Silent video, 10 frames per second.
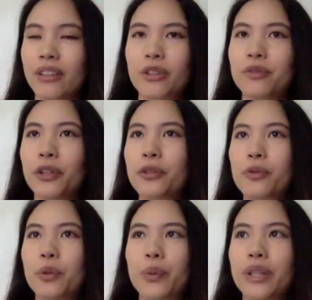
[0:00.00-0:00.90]
follow
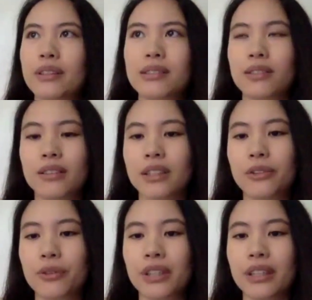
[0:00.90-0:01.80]
through with a certain
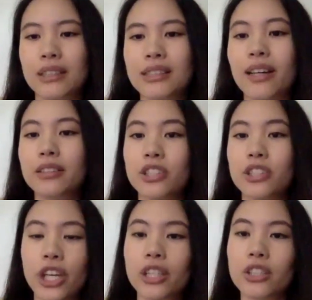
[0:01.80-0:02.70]
degree, and it's hard to
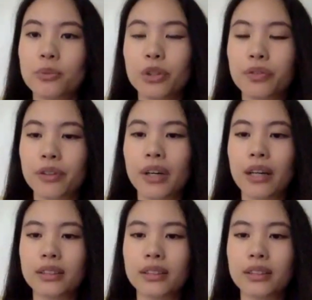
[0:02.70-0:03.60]
change, move
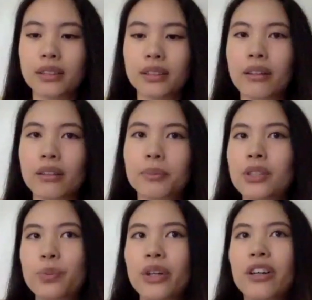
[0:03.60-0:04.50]
around depending on,
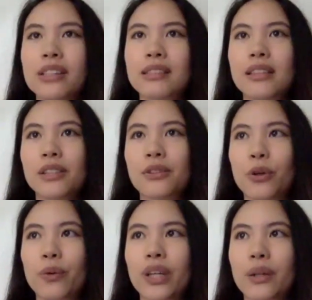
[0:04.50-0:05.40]
because we're constantly
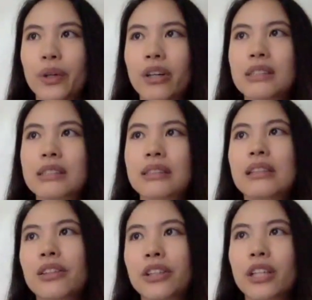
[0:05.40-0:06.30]
growing and we're
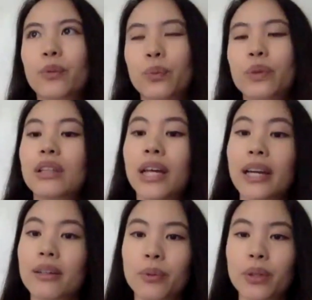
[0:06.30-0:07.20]
constantly learning what we
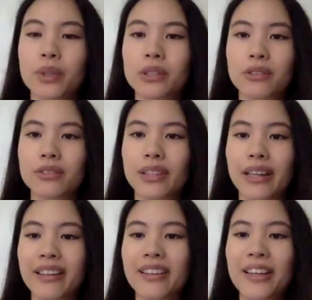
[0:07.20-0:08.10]
like and what we don't
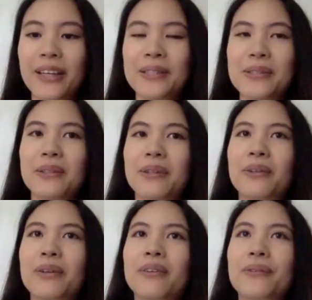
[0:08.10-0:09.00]
like.
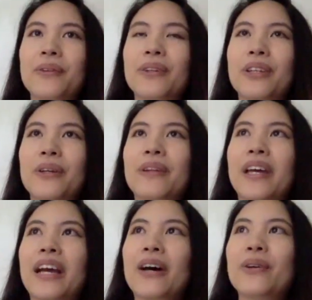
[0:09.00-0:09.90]
So, you know,
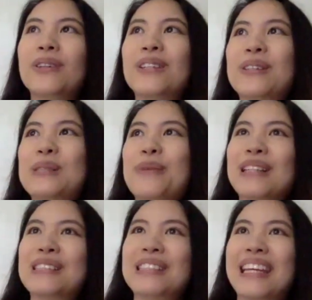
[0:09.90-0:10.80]
like how can you
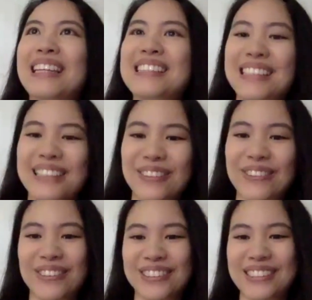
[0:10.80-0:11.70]
expect an
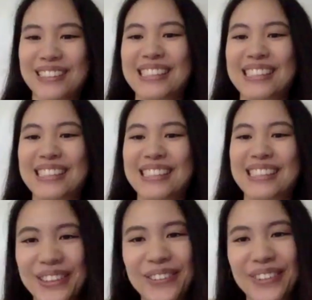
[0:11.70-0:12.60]
18-year-old to decide
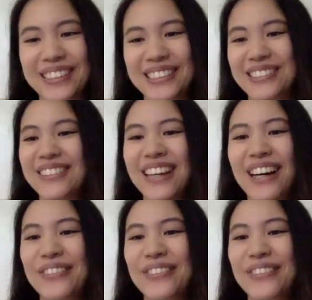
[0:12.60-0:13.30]
what they want to do now